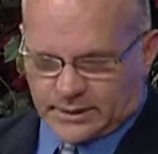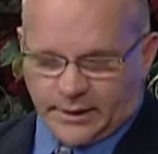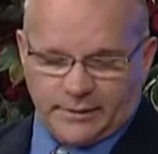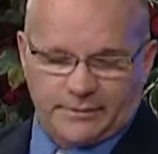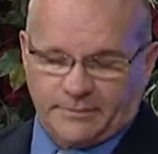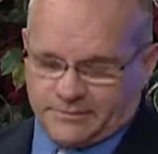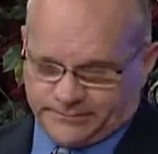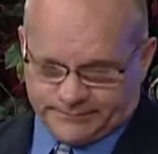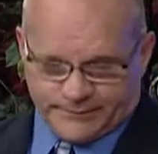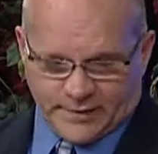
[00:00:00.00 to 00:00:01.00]
And
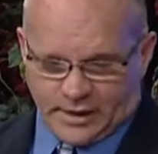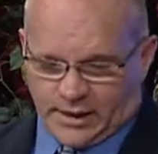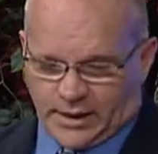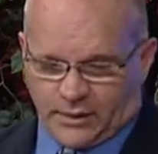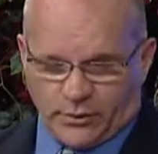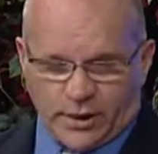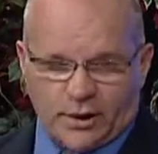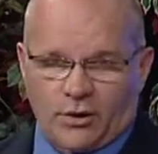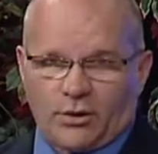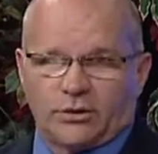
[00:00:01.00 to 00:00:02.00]
anyway,
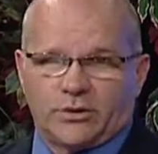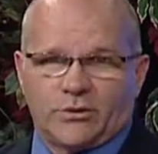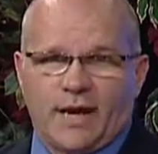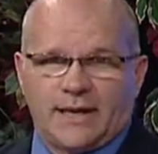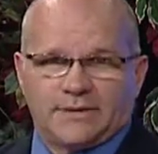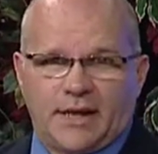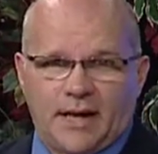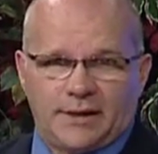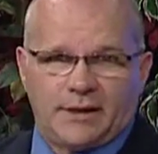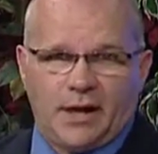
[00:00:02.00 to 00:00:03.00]
Carolyn Rice
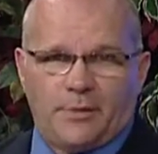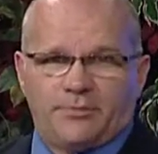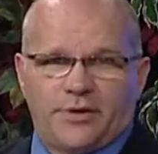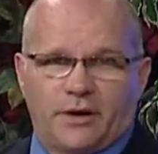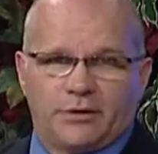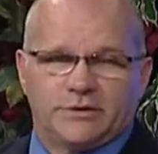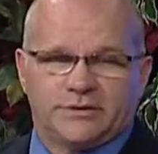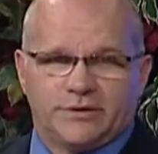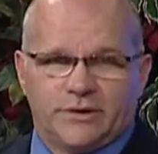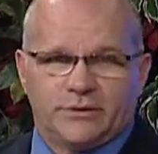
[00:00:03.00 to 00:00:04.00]
ended up there to
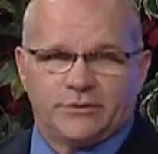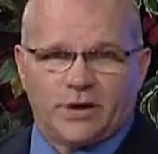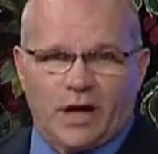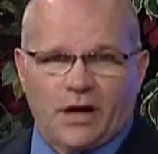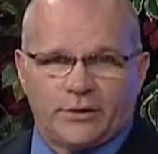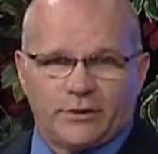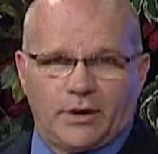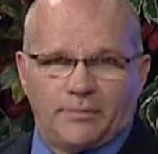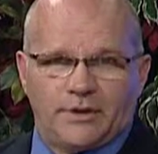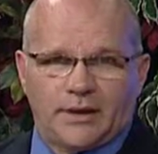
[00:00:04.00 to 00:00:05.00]
see her daughter
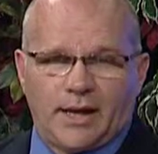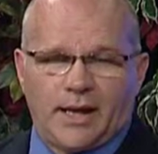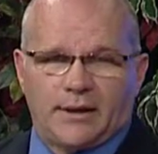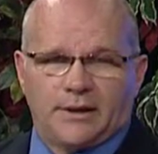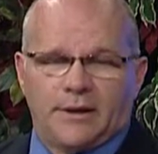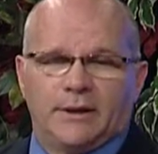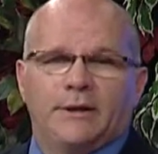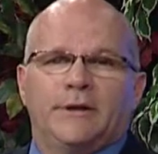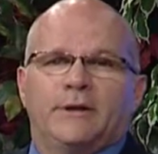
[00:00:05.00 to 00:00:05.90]
up in Canada,